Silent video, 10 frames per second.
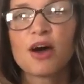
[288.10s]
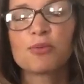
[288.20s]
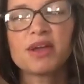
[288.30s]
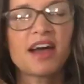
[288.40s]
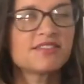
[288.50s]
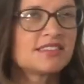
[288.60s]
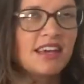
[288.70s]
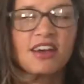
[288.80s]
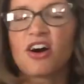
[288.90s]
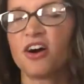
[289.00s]
we have to
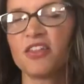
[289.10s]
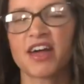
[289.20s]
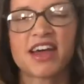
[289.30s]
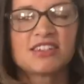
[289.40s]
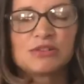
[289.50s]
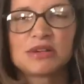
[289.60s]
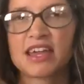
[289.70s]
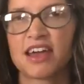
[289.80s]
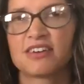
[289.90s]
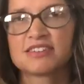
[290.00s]
take all that into
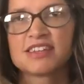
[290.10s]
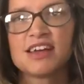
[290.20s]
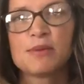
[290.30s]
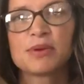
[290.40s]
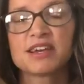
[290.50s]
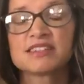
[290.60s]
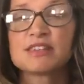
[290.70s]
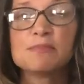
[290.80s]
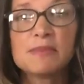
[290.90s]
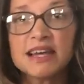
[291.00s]
account because
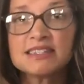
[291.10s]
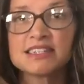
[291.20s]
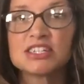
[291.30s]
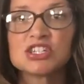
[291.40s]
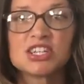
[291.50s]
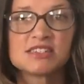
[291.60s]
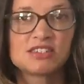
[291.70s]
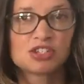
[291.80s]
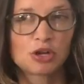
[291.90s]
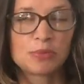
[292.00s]
the message is
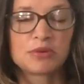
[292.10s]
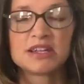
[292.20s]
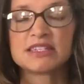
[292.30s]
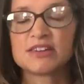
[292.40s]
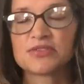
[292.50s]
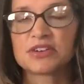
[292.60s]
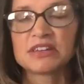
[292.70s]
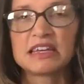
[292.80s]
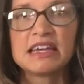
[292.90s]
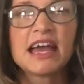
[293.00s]
interpreted
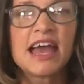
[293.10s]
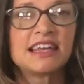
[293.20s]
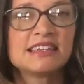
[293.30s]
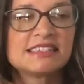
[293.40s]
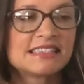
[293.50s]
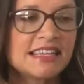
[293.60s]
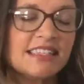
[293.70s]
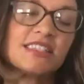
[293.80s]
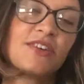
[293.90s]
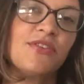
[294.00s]
differently and is
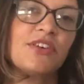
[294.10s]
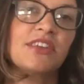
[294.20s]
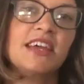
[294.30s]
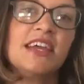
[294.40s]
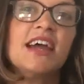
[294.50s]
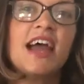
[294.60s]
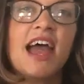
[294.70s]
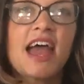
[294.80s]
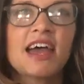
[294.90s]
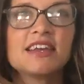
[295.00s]
sent differently
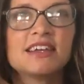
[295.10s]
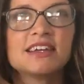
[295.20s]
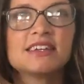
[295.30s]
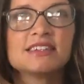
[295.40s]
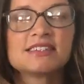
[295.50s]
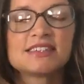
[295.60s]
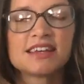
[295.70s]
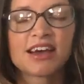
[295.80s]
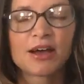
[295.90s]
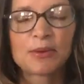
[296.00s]
and is
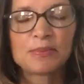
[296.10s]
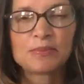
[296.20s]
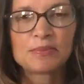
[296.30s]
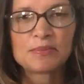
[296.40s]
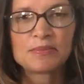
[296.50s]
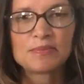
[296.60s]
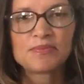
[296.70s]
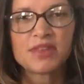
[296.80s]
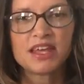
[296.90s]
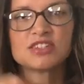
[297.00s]

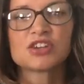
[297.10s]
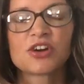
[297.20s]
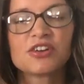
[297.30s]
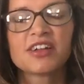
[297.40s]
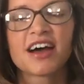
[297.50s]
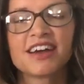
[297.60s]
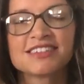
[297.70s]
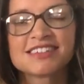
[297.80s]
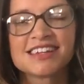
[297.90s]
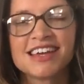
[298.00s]

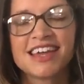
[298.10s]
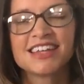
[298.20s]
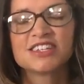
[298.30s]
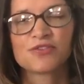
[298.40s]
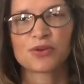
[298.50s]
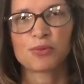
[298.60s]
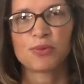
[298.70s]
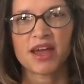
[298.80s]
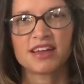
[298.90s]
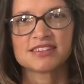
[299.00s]
internalized in different
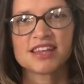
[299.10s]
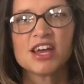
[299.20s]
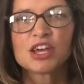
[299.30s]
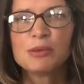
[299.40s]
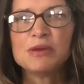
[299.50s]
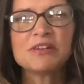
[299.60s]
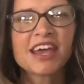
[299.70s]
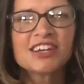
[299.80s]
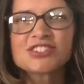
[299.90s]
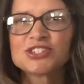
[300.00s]
ways.
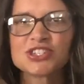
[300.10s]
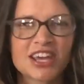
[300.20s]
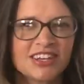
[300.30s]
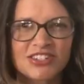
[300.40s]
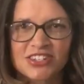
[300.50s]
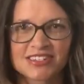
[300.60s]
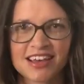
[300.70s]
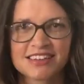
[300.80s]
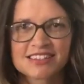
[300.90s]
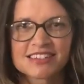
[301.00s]
Communication changes
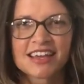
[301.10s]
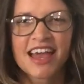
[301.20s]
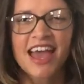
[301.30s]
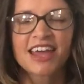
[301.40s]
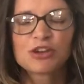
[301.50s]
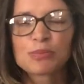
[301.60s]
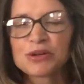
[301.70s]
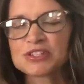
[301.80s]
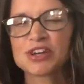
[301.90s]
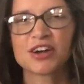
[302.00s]
us. And your
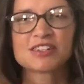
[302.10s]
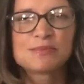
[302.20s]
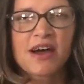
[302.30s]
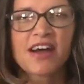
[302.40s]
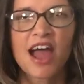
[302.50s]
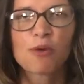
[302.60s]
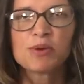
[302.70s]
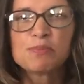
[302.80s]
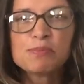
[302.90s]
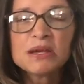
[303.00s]
book talked about how
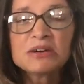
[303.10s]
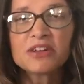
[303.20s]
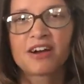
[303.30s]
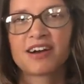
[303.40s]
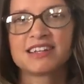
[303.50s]
we build our